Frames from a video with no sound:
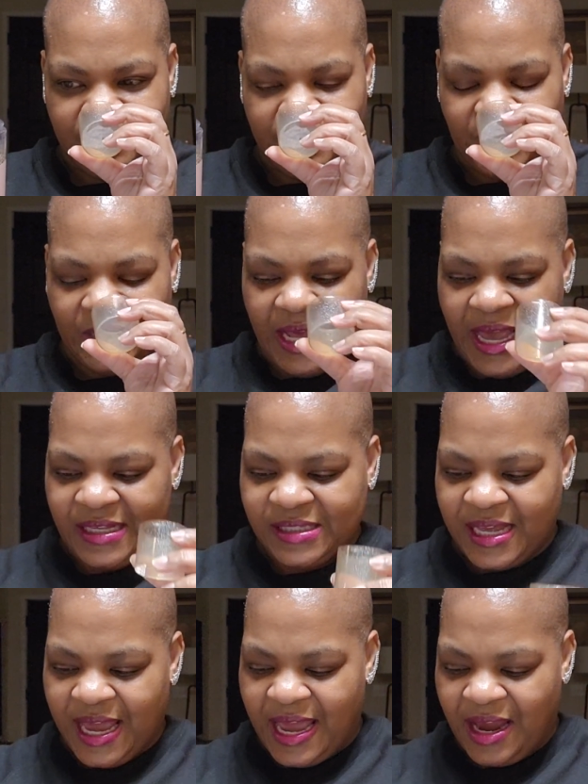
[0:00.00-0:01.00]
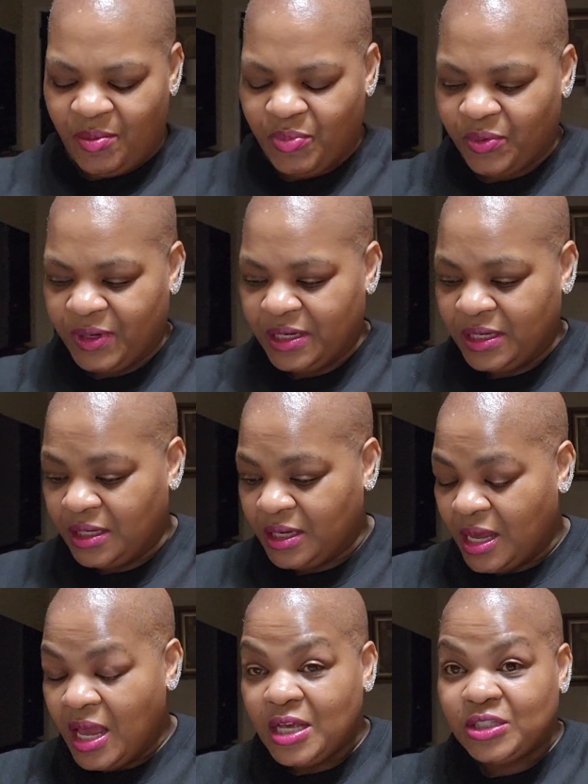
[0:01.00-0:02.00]
It has the amber in it.
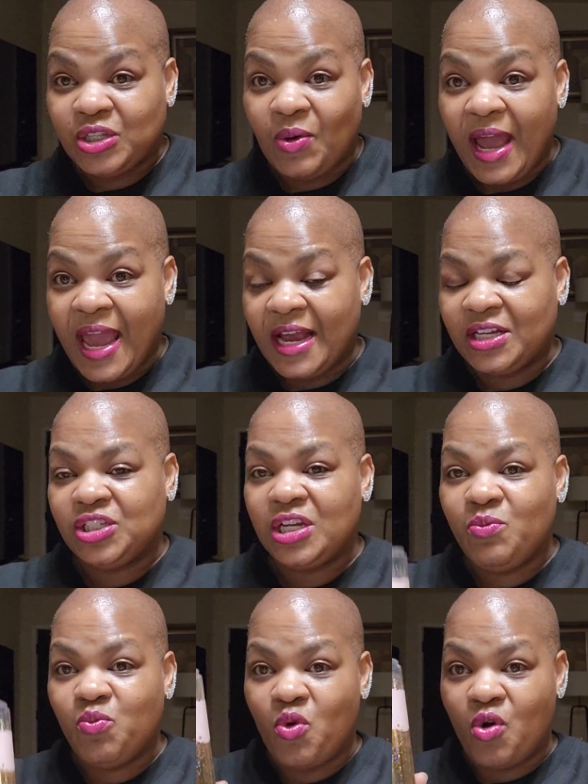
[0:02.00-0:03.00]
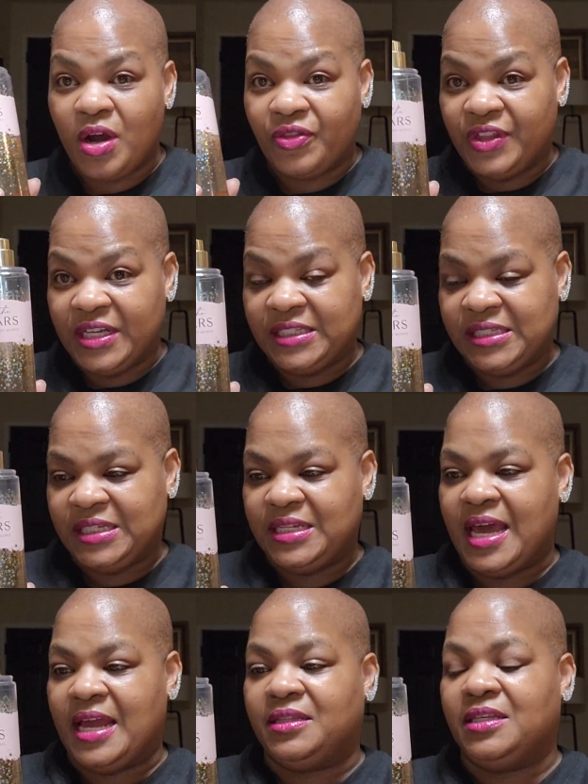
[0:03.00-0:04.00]
So I actually wore this
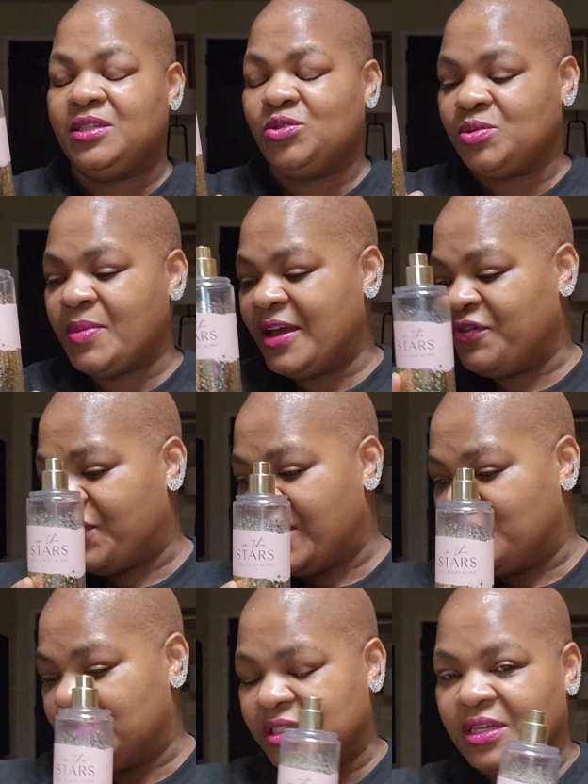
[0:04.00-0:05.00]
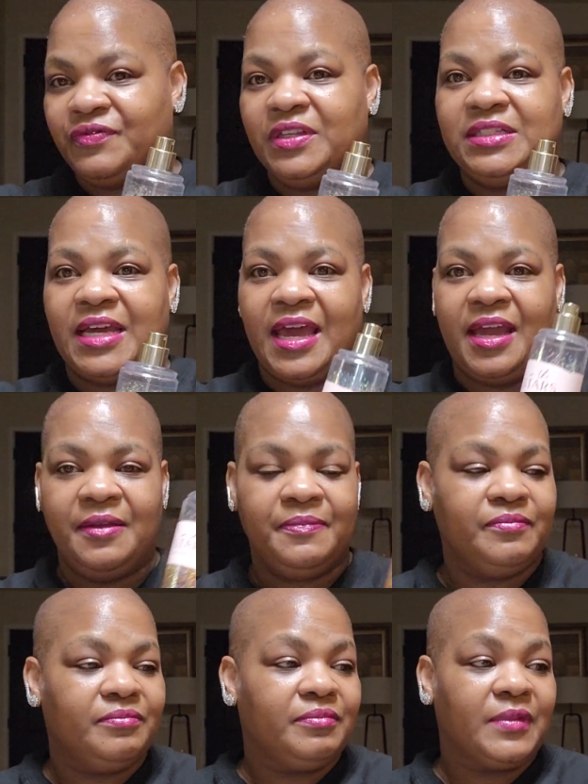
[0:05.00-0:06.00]
today. This was my fragrance of the day.
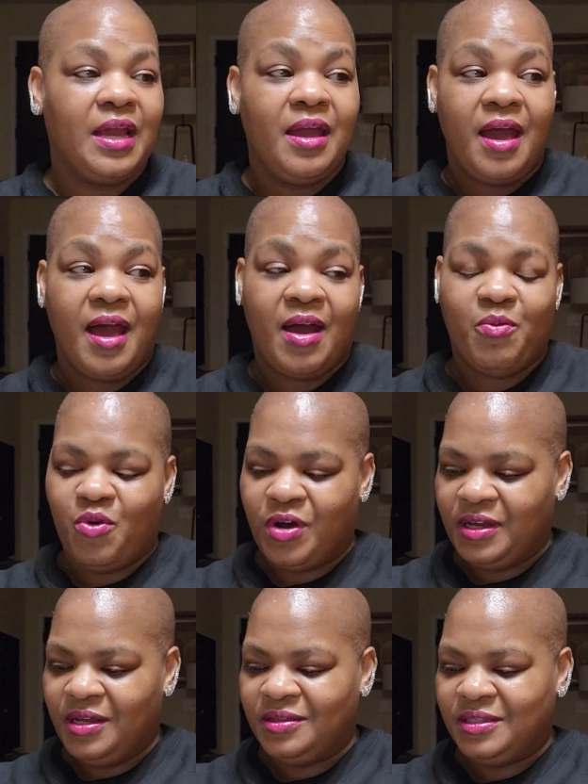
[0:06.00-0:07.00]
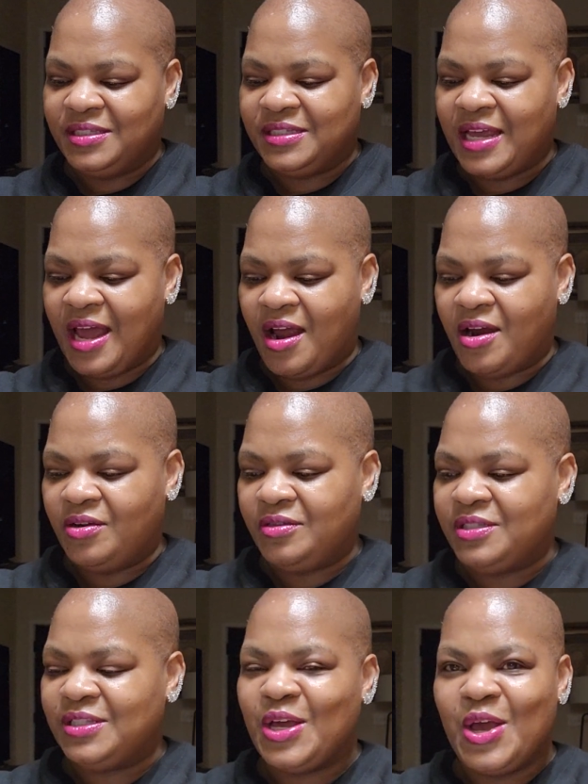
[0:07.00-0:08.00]
I wore In the
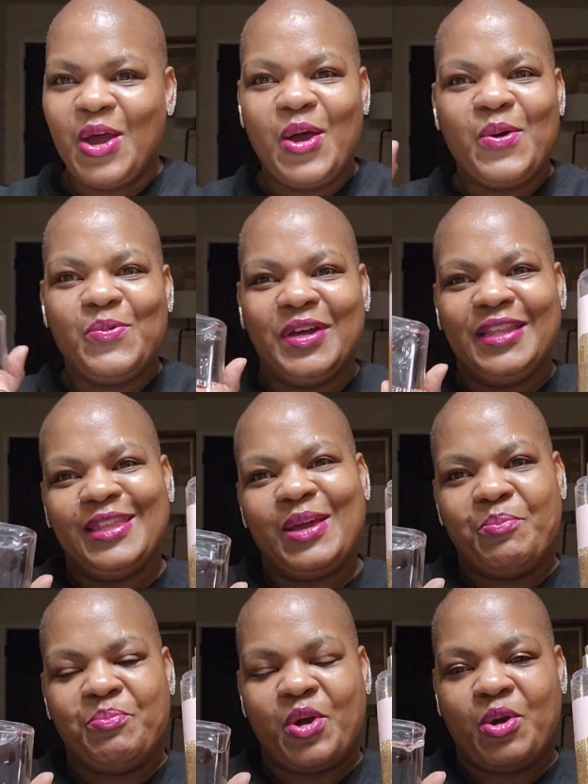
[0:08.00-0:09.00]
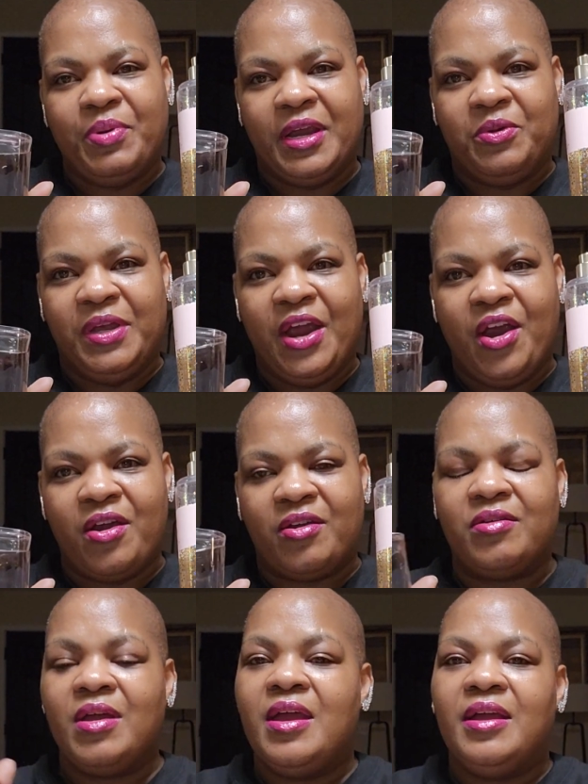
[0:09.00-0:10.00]
Stars with Burberry Her.